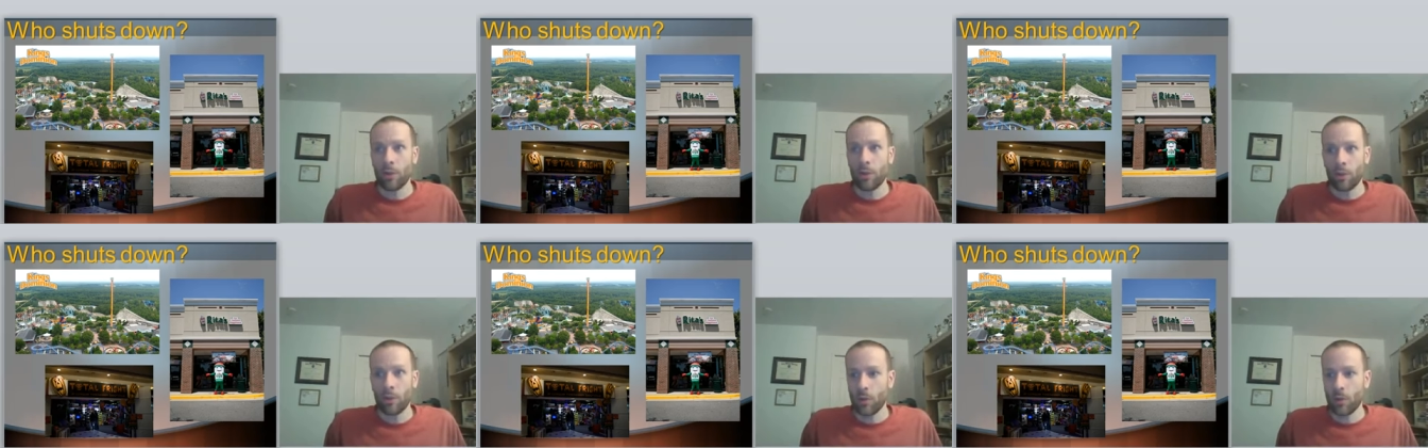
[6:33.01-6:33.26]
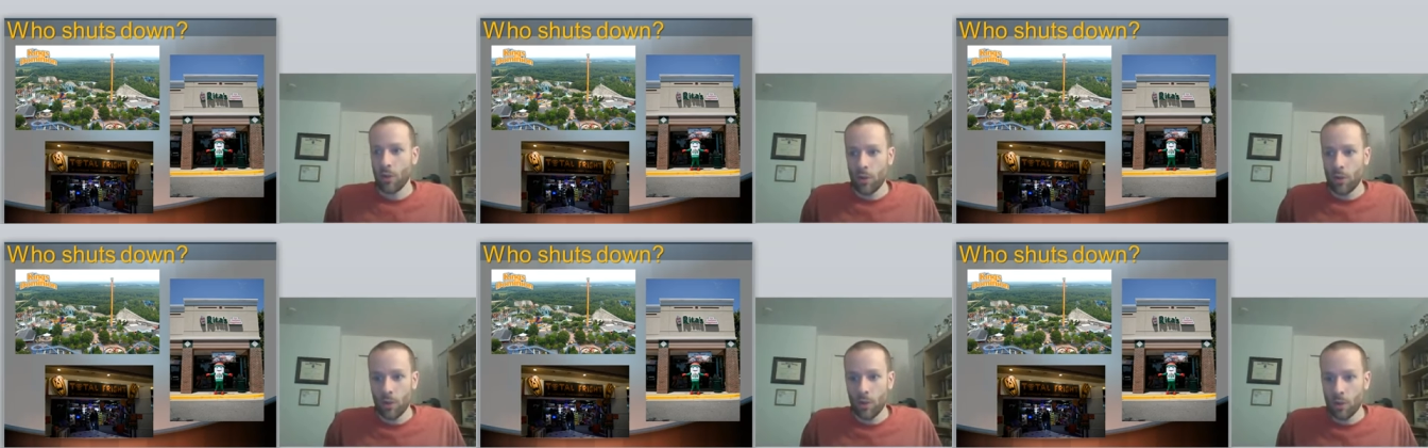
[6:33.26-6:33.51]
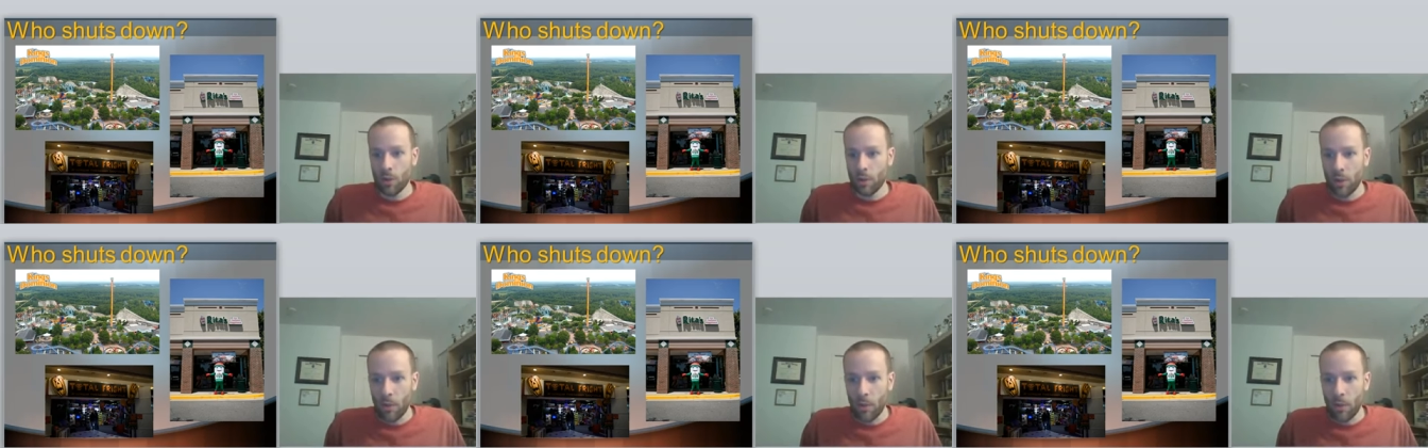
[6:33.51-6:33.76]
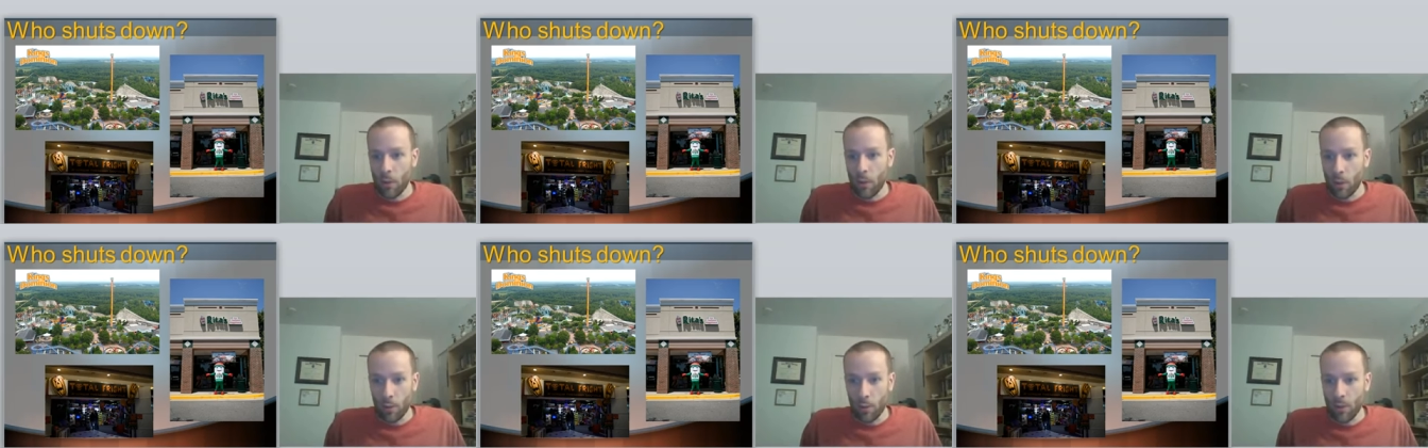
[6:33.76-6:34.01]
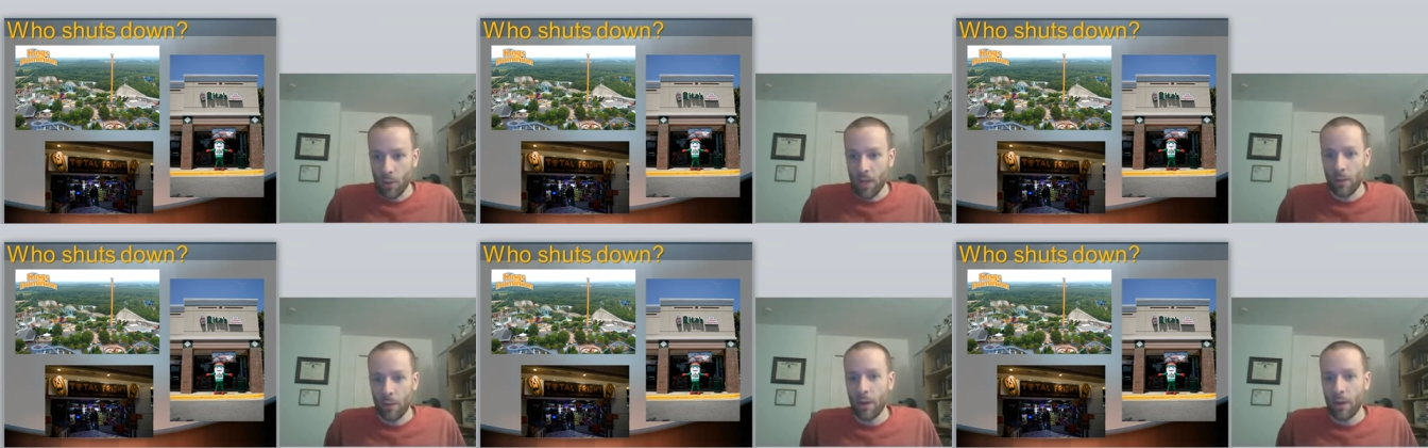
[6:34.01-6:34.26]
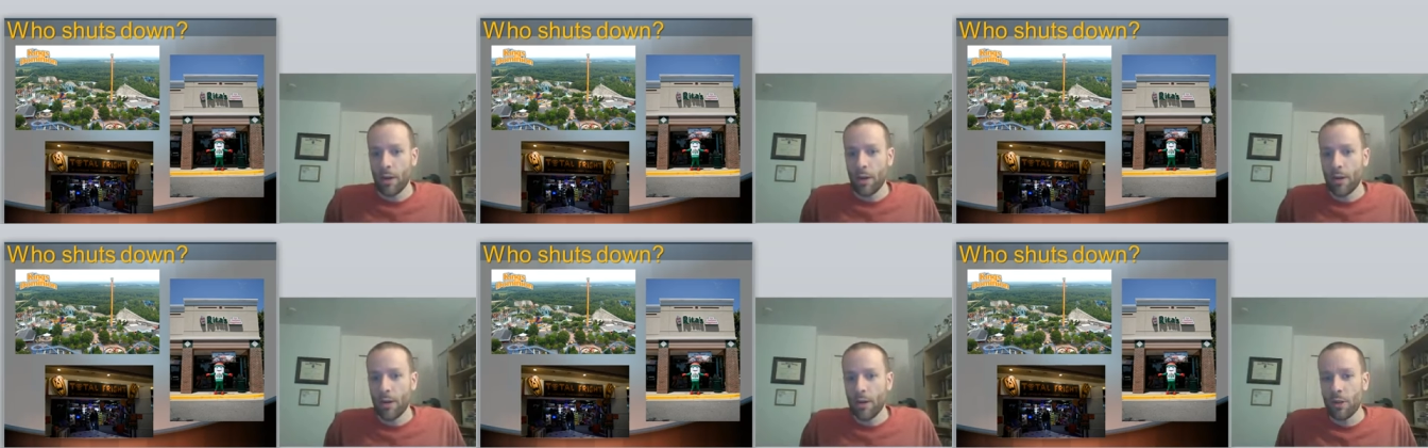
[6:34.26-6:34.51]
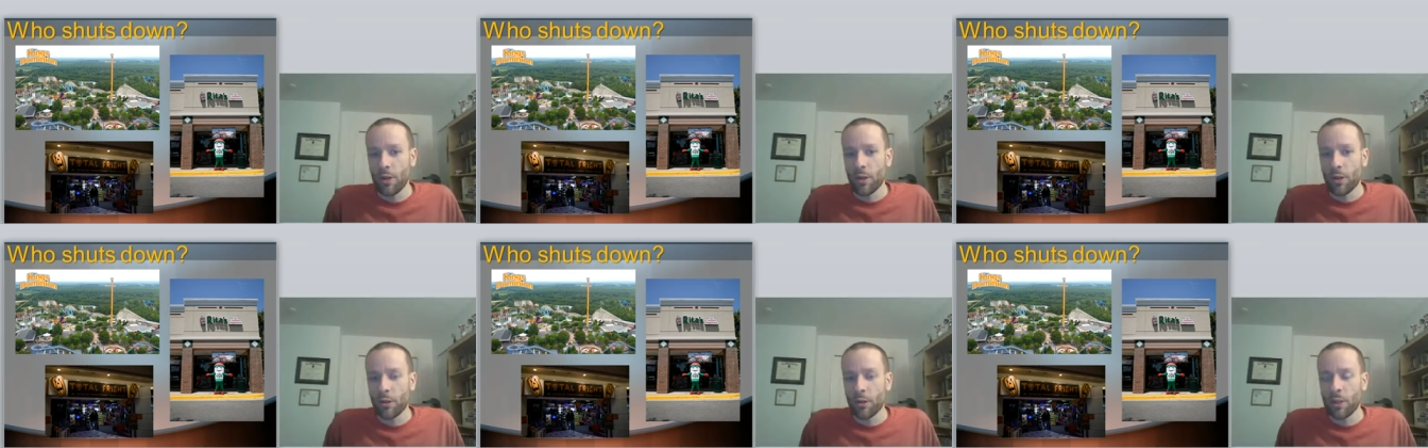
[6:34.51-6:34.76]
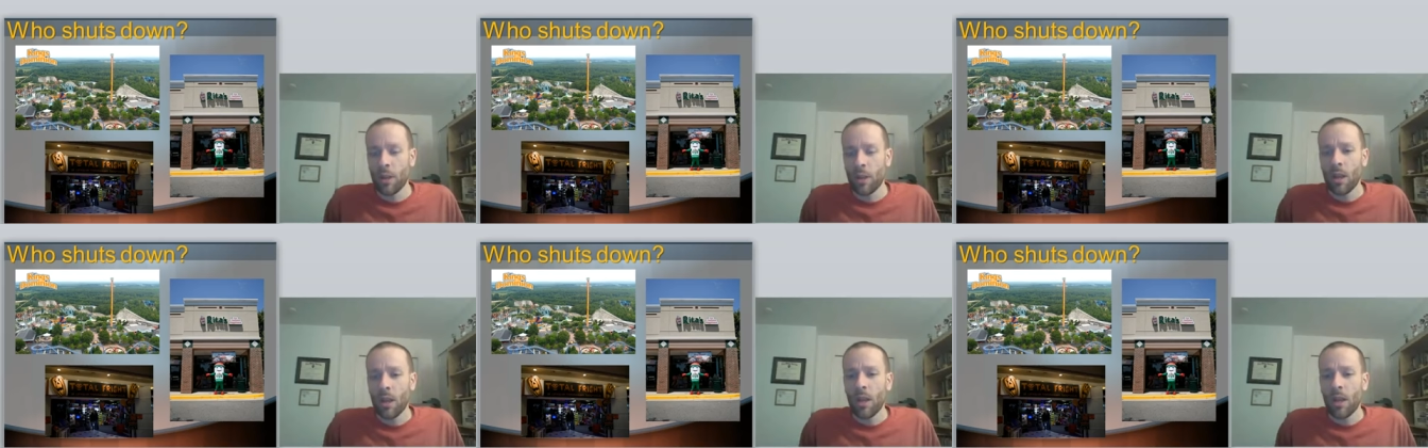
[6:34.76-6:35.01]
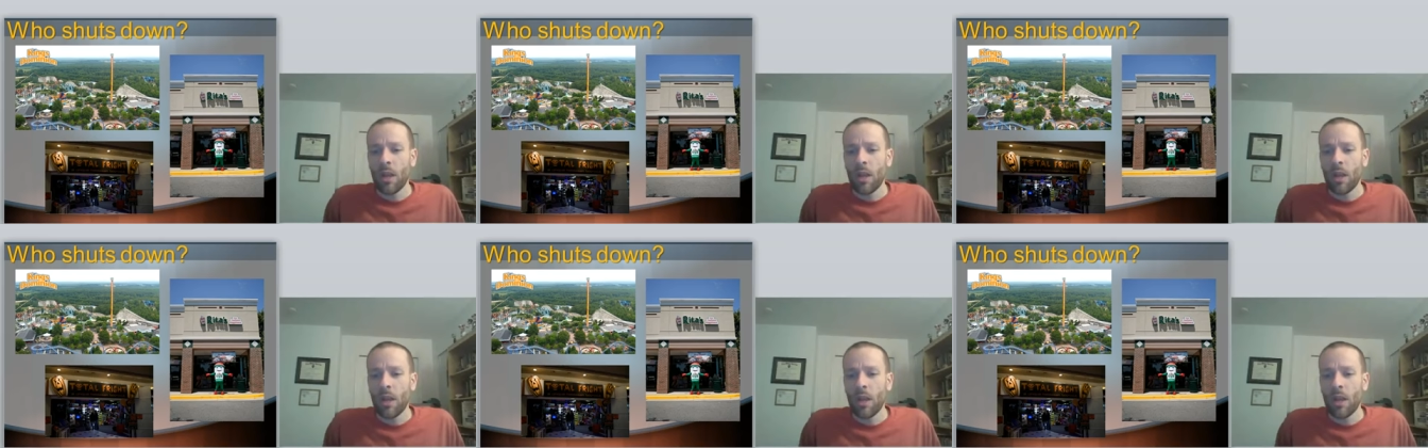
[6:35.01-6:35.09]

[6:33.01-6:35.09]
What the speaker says: store that shows up at the mall right around New Year's,